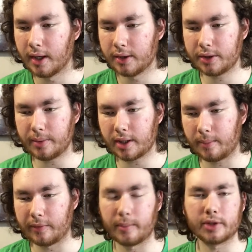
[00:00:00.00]
she
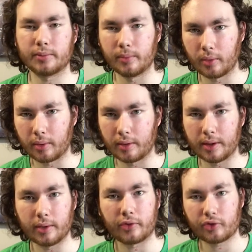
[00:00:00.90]
becomes much more
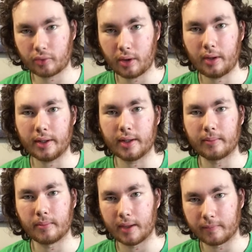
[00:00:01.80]
strong
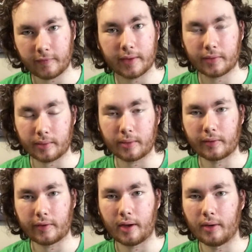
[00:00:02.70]
and fends for
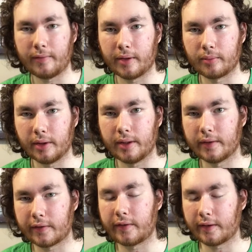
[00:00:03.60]
herself, and really
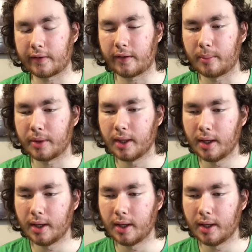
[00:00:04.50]
just sticks up